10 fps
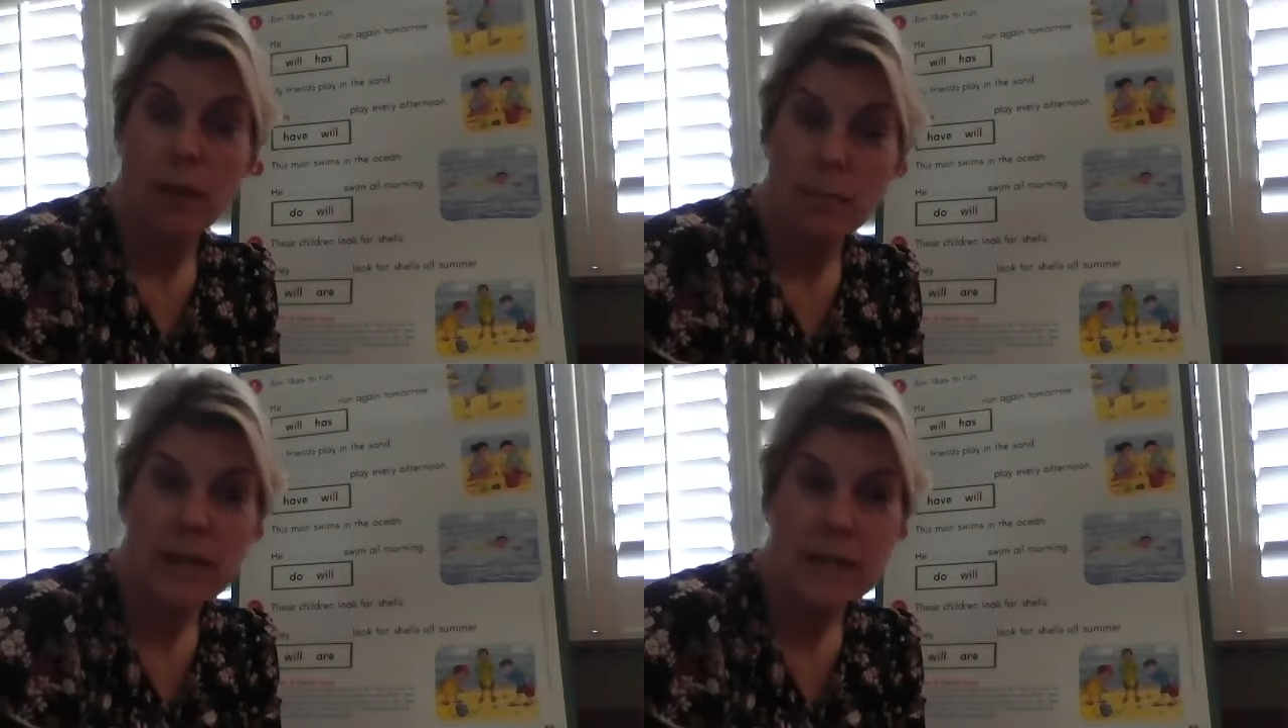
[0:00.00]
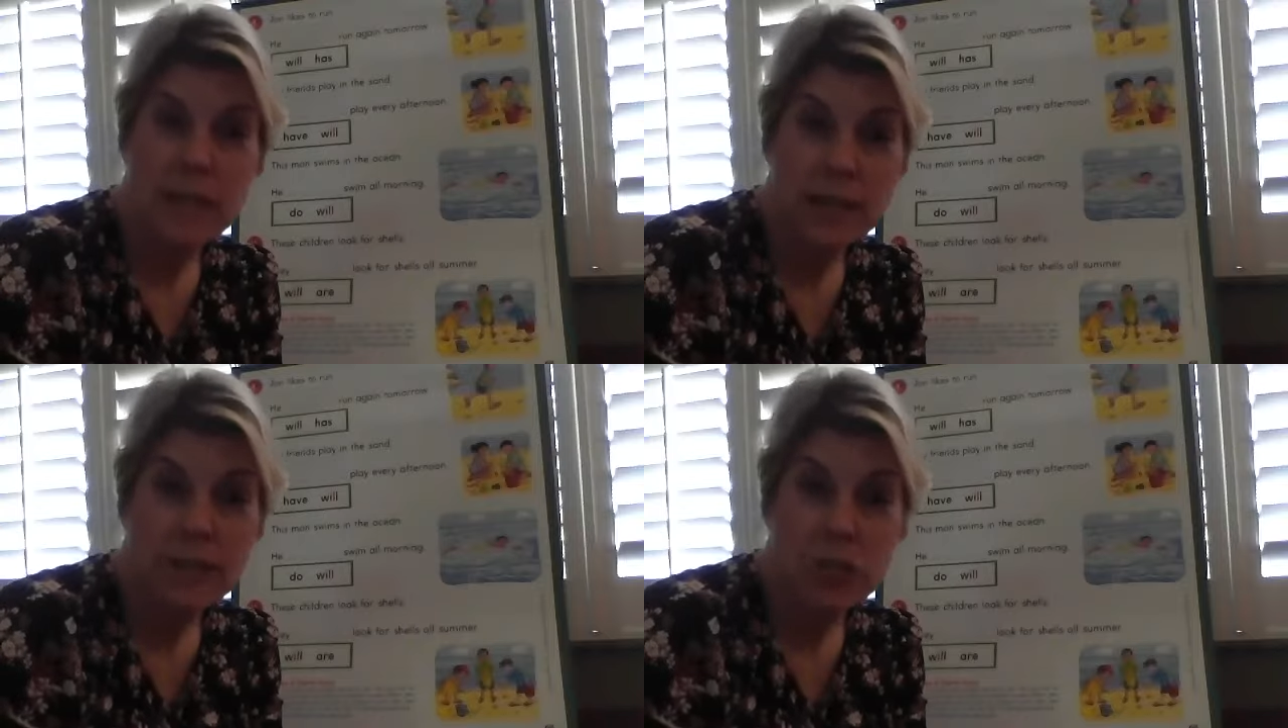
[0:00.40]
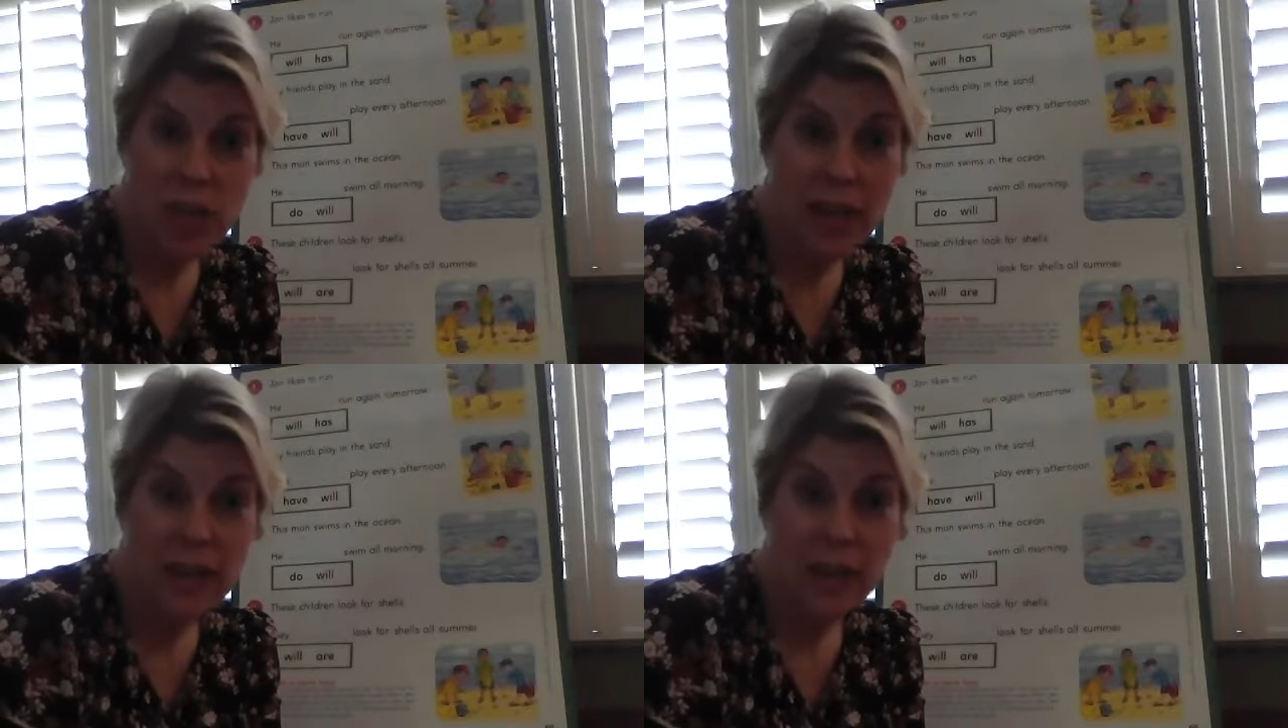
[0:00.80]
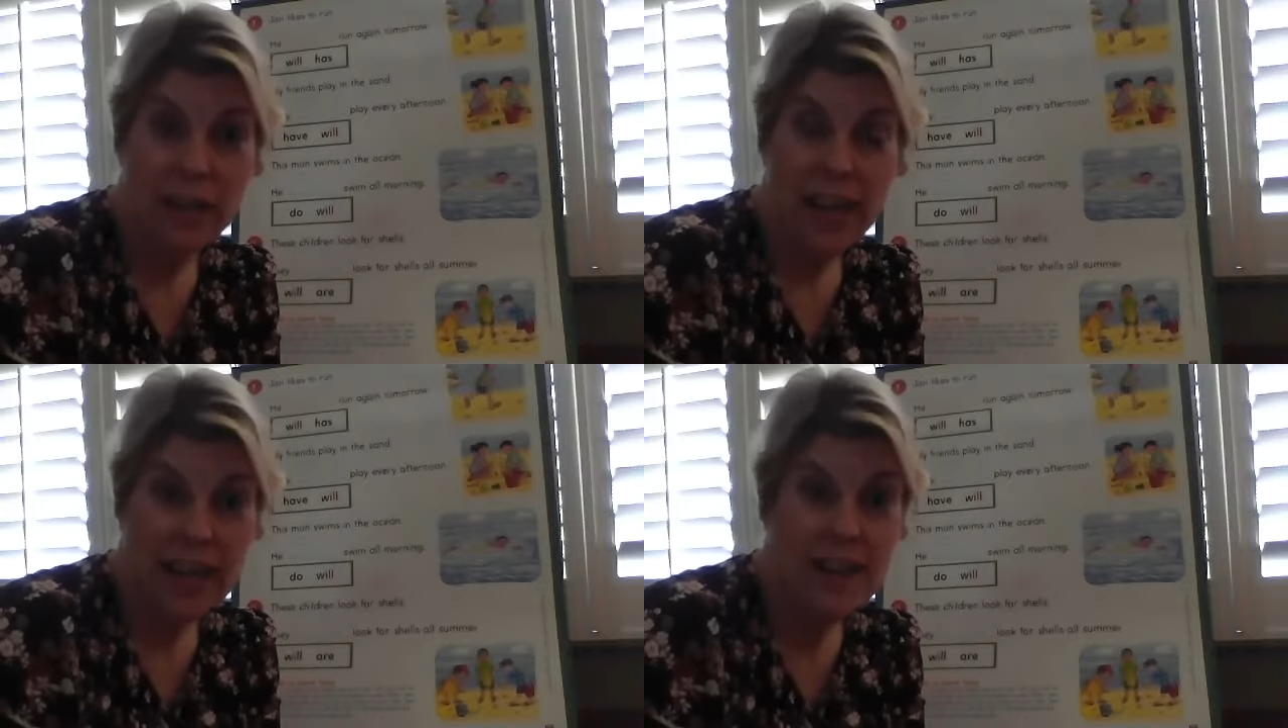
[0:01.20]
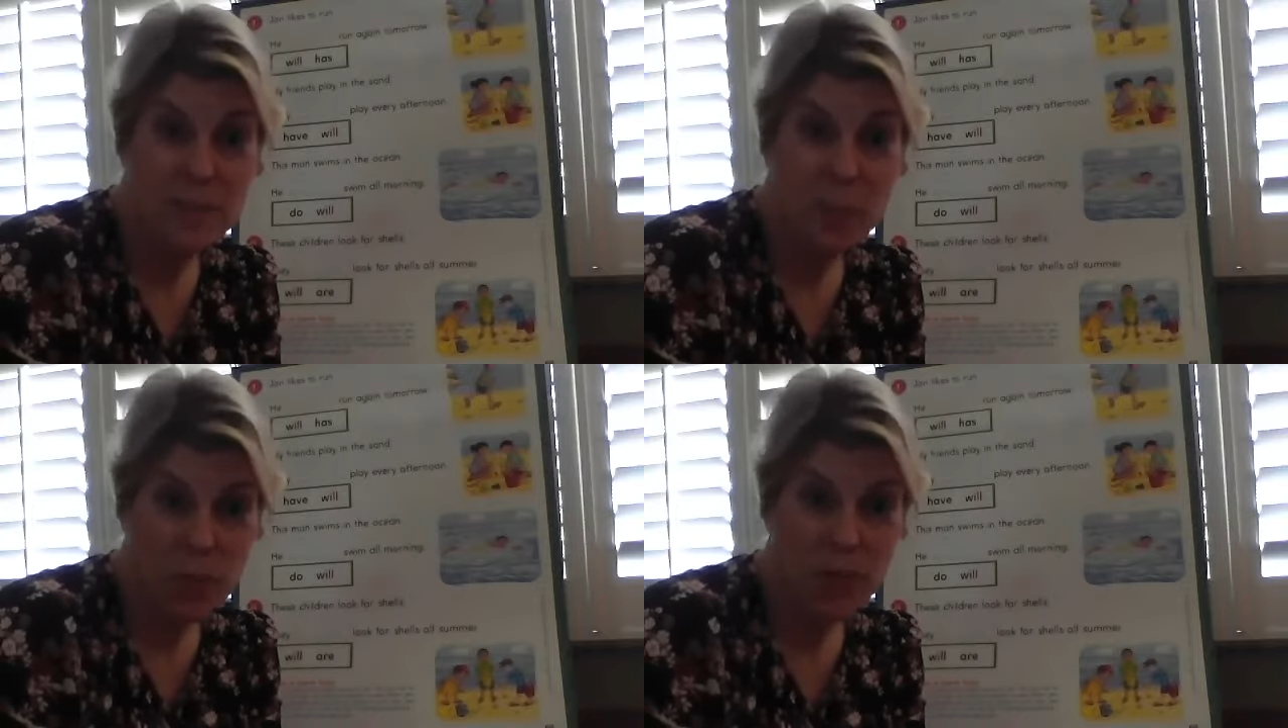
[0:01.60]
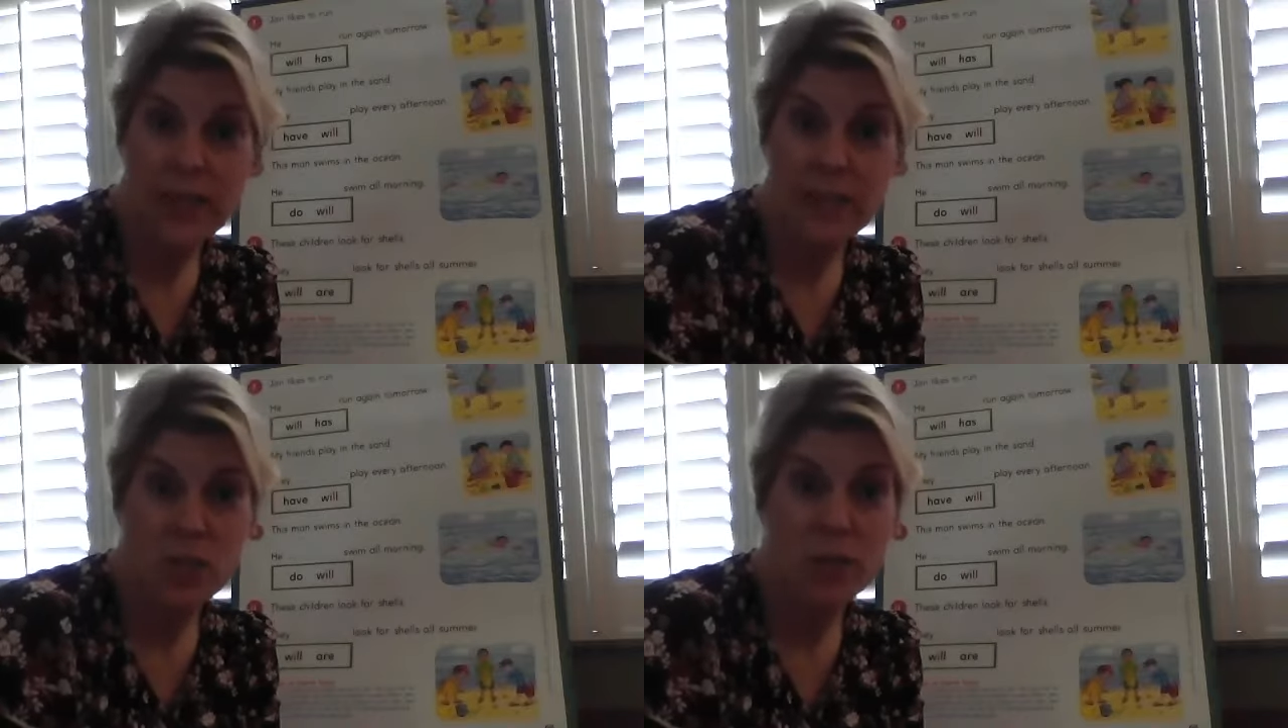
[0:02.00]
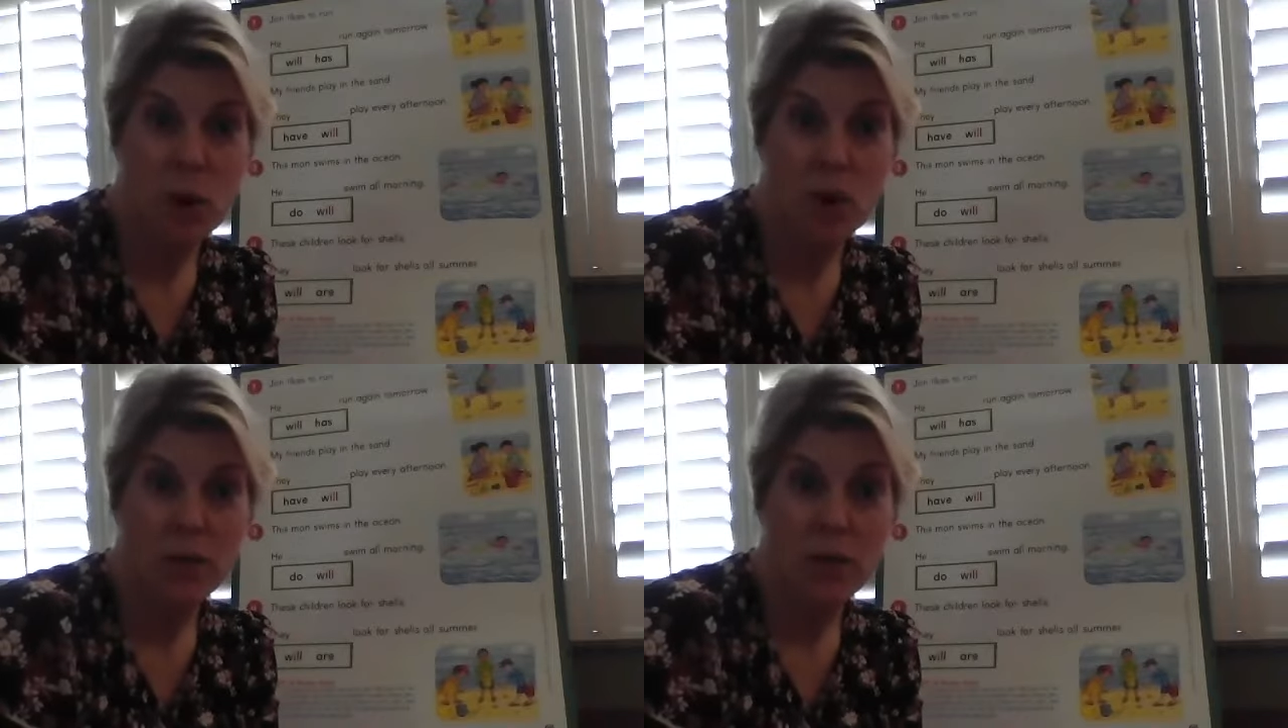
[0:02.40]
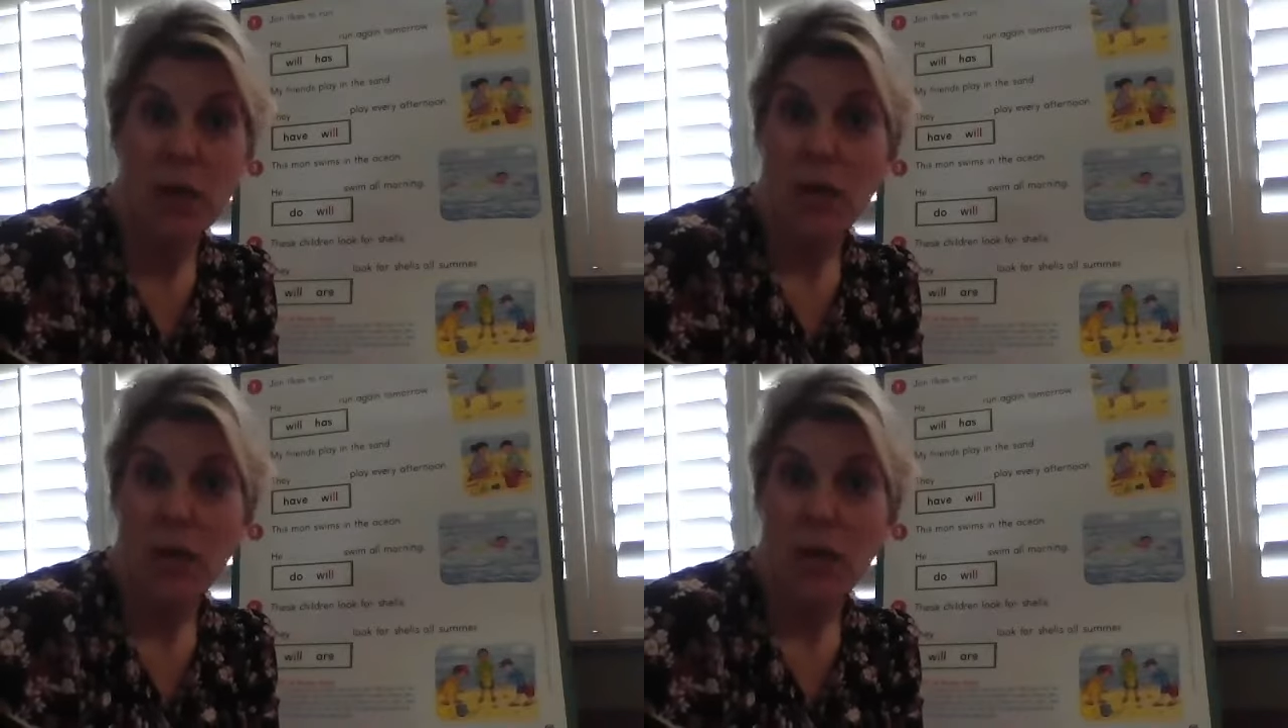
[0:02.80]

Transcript: My son Jake, his birthday's tomorrow.